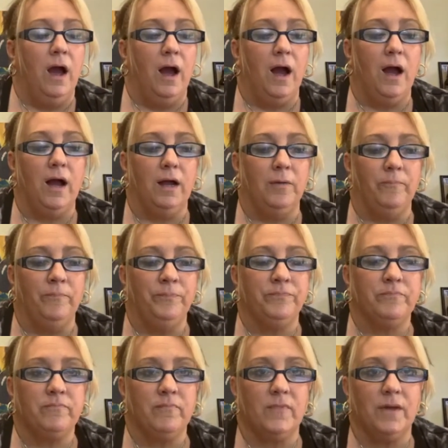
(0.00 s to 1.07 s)

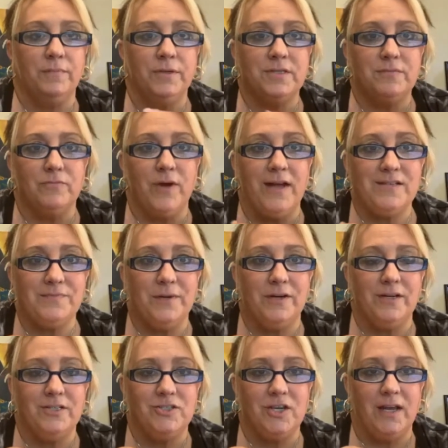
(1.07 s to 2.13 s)
put some
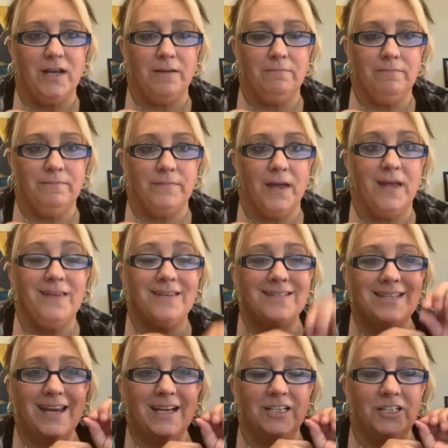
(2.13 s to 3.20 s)
raspberry jam, and then
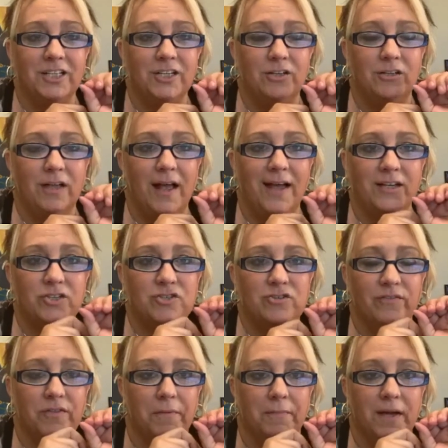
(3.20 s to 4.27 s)
take a little extra
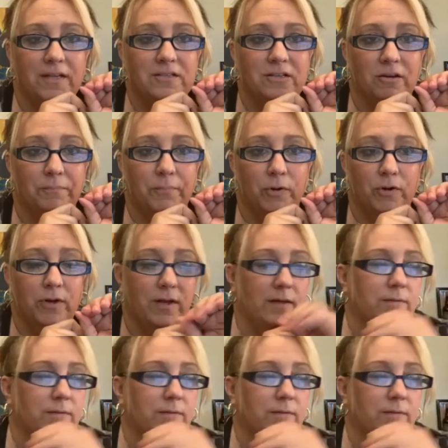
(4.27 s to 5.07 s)
of the mascarpone.